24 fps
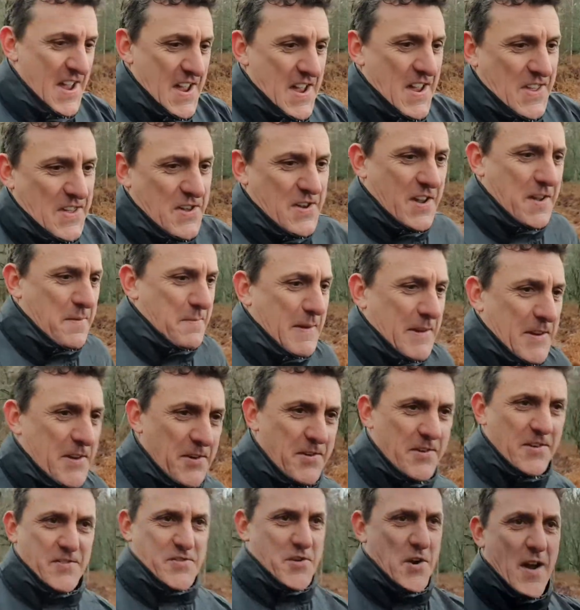You can be
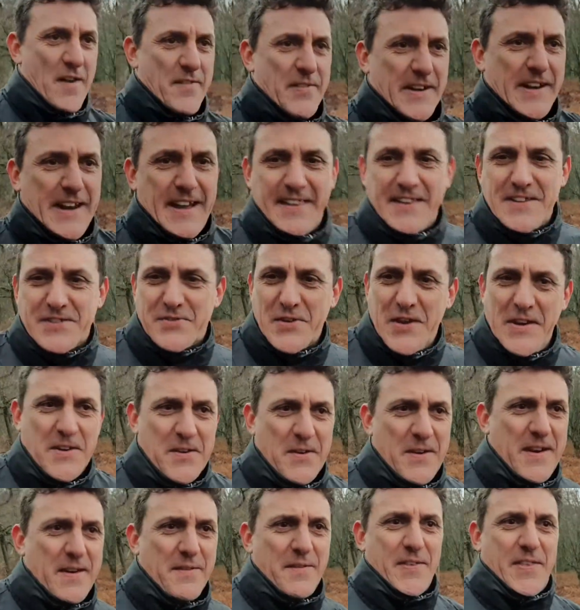driving down the street
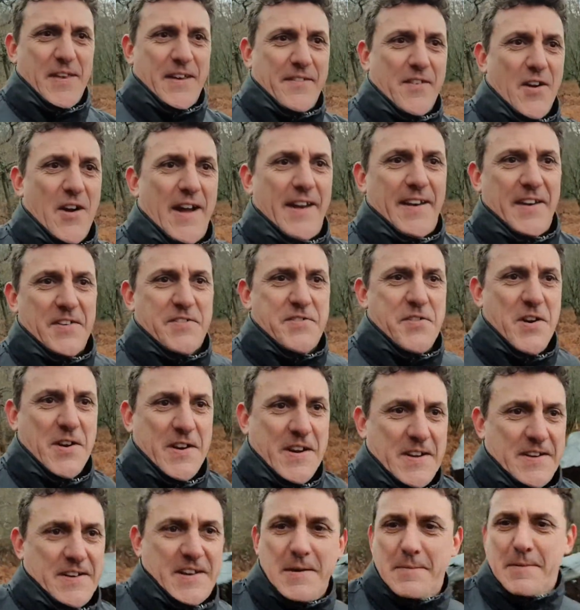doing everything right, and a truck
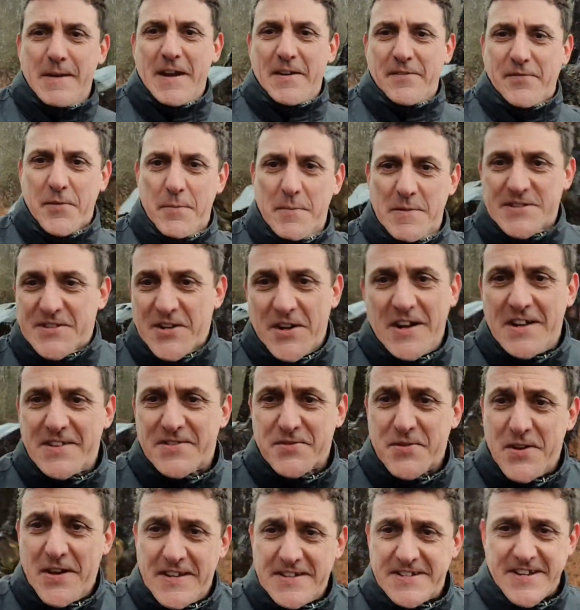can come out from a side
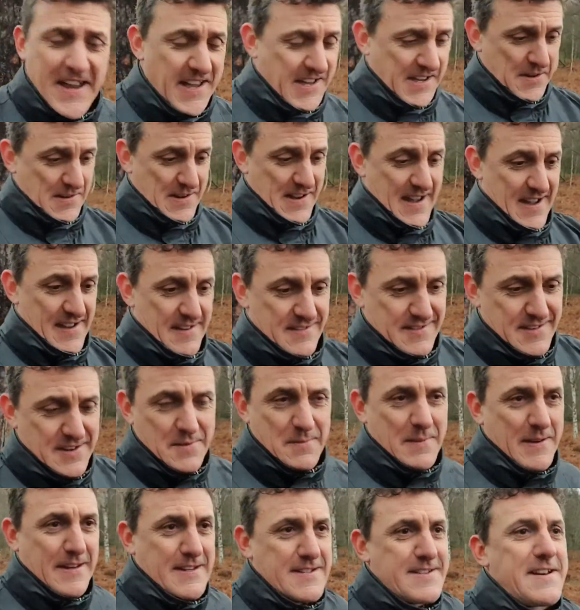street and take you out.
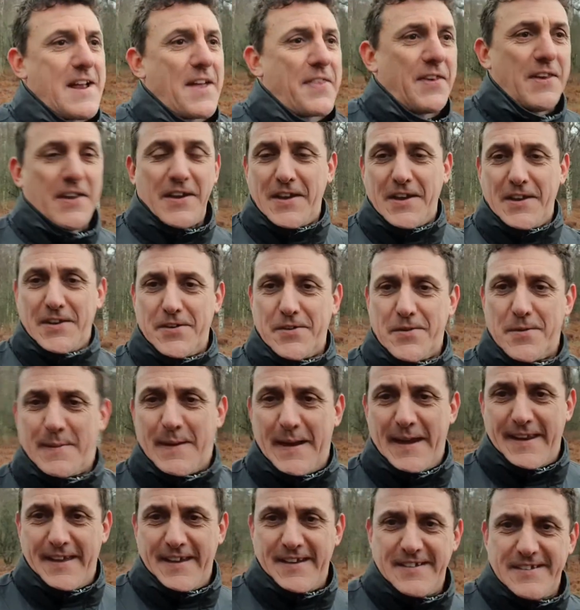There's nothing you can do
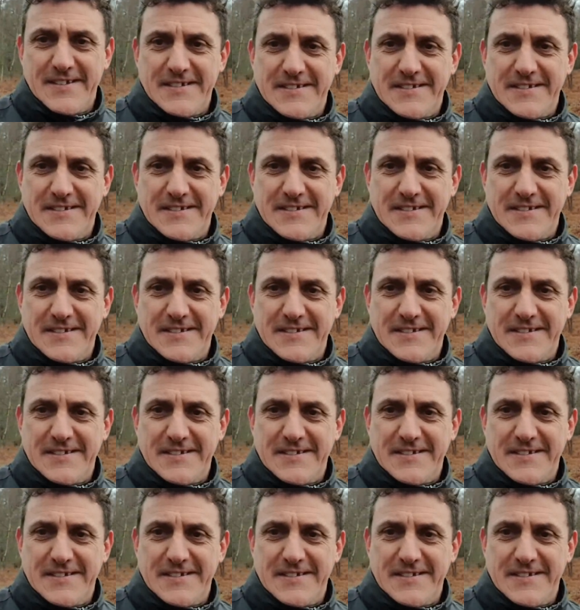about it.